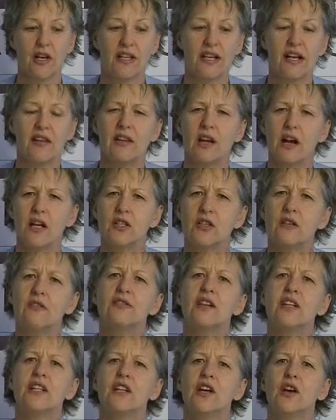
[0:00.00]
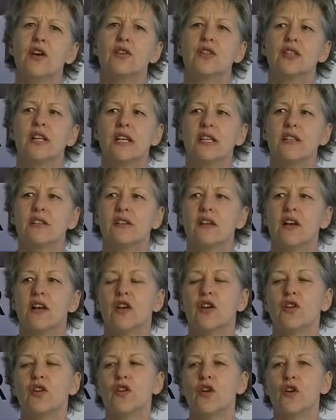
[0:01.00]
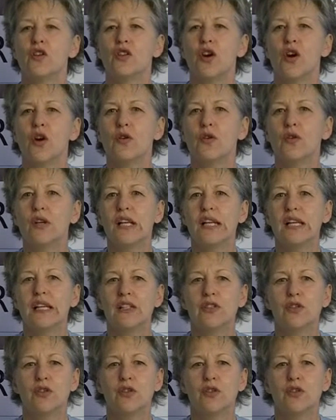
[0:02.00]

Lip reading: Now, the idea of videos is not only